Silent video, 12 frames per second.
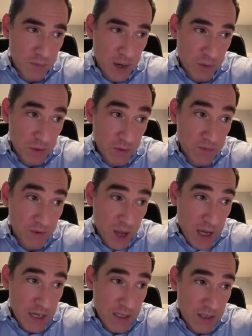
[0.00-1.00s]
if I were to
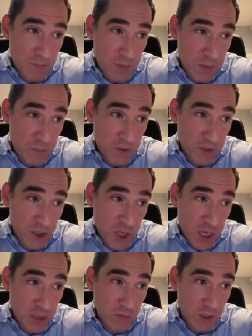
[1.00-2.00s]
advise and people that
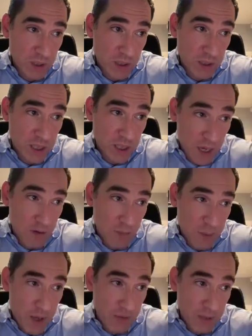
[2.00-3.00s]
genuinely
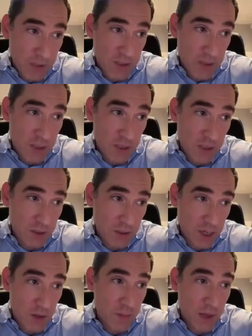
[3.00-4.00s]
care about this thing,
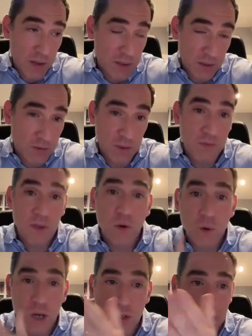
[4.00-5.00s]
care about even
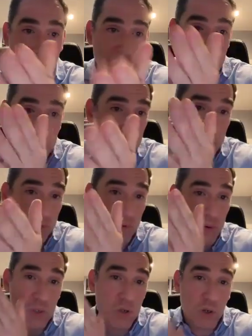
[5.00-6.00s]
the question, and I think
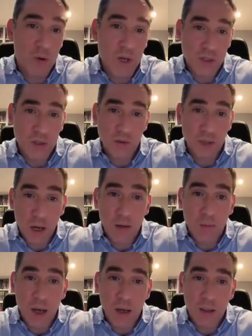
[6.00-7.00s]
that from your question you
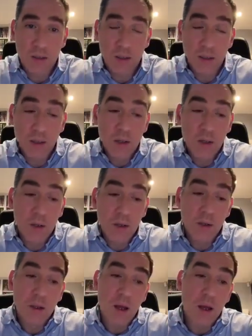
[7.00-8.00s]
care about it,
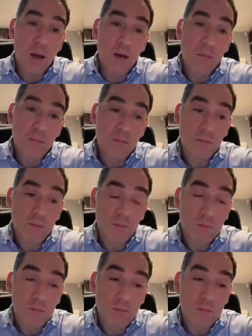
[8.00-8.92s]
um,